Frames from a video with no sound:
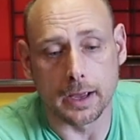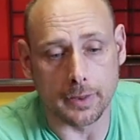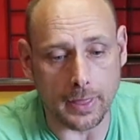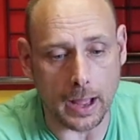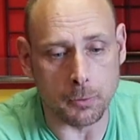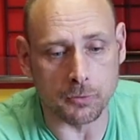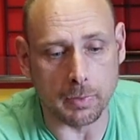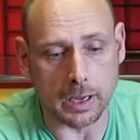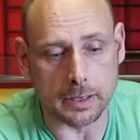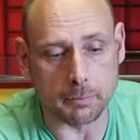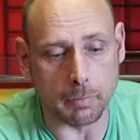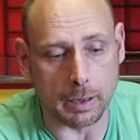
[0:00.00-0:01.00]
And that was
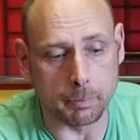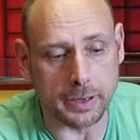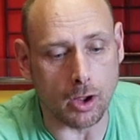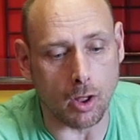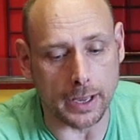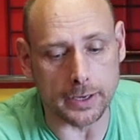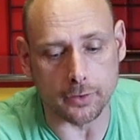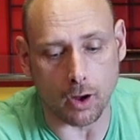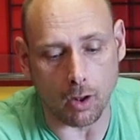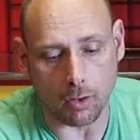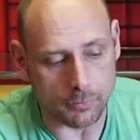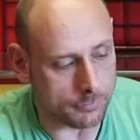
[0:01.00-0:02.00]
my be-all,
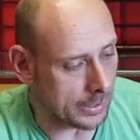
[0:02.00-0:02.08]
end-all.